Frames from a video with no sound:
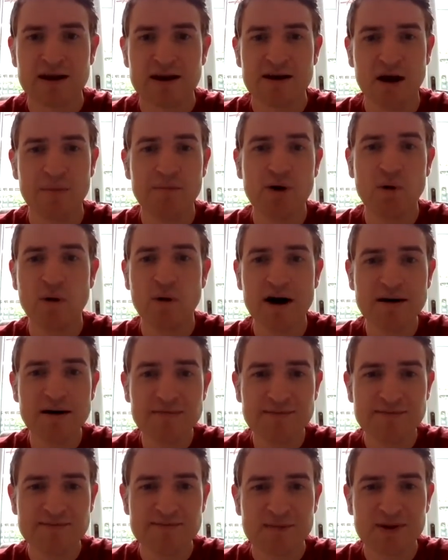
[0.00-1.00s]
Number
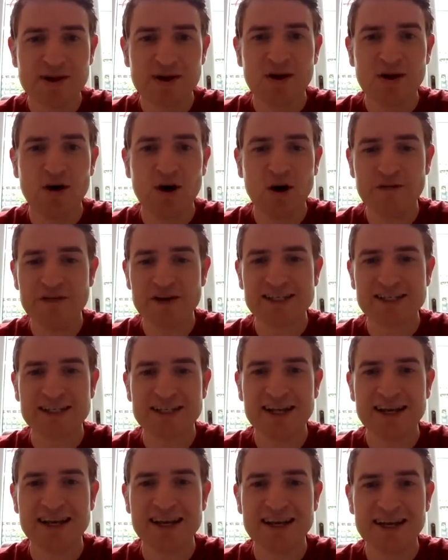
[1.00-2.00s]
1,
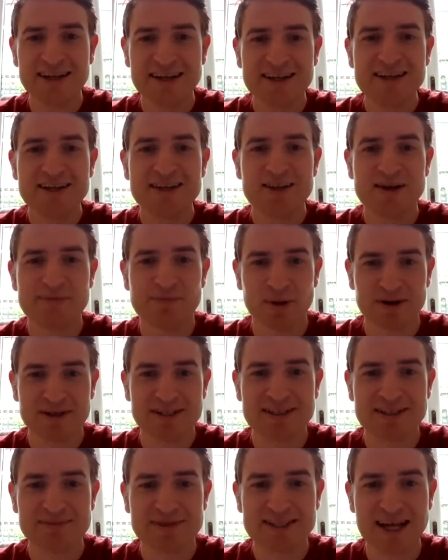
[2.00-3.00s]
obviously the
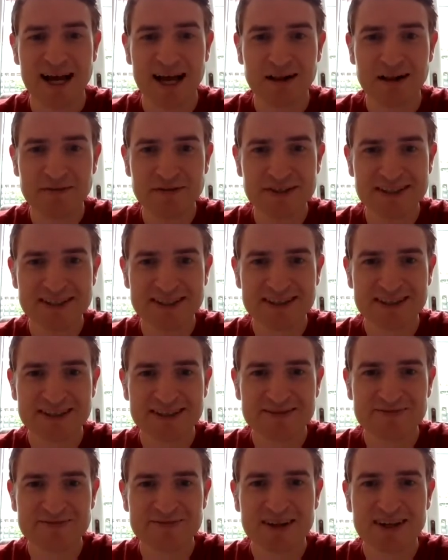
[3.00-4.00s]
books themselves,
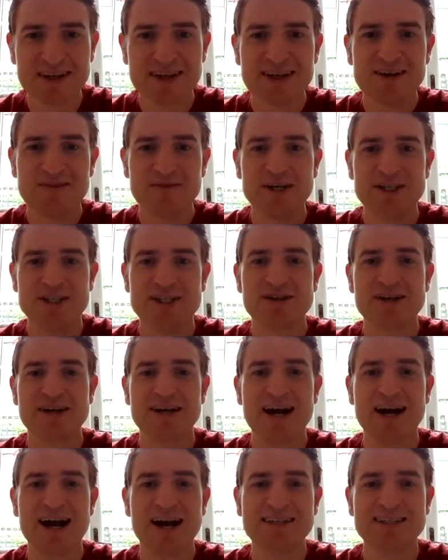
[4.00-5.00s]
which you
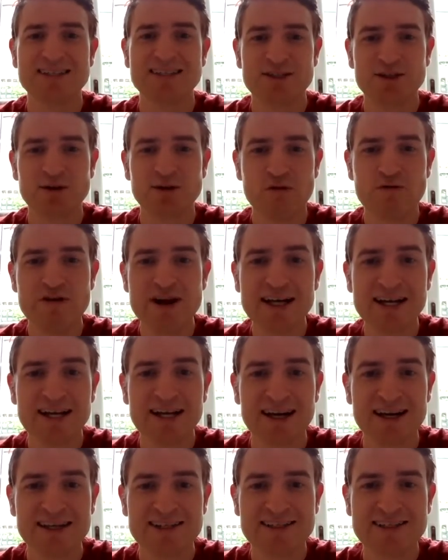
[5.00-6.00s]
can add to your reading
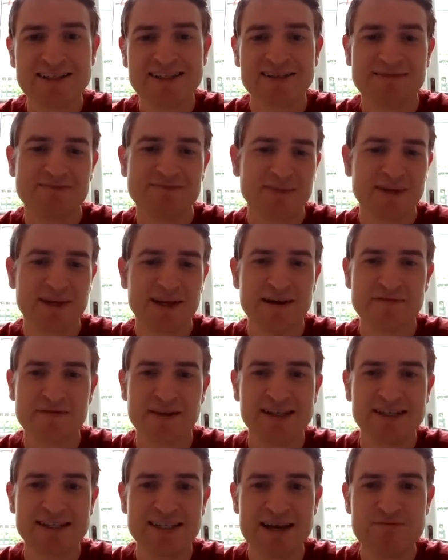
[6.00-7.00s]
list if
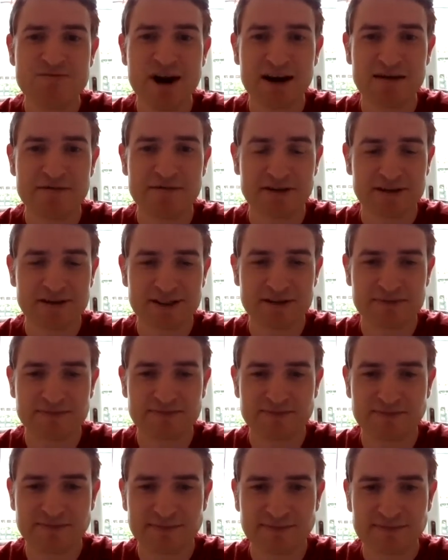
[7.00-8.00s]
they seem relevant.
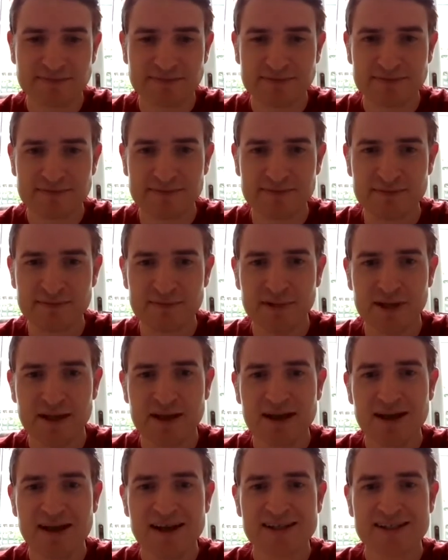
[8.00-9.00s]

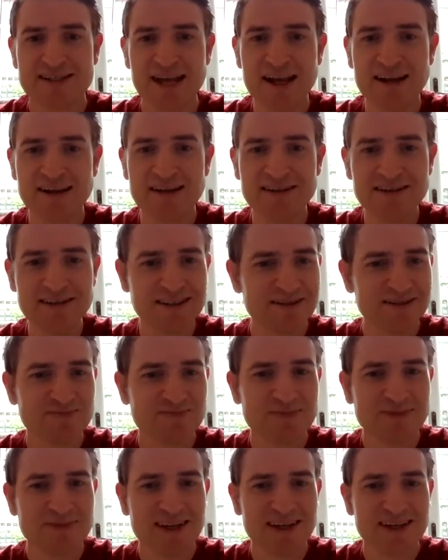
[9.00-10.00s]
Second,
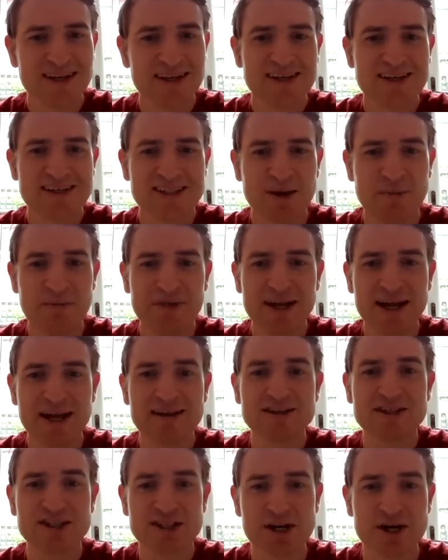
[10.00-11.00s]
something
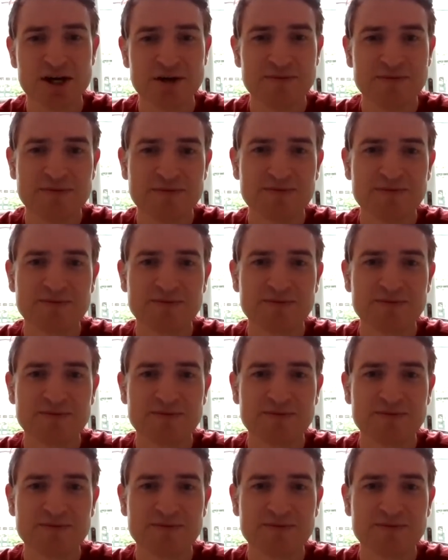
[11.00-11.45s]
else too.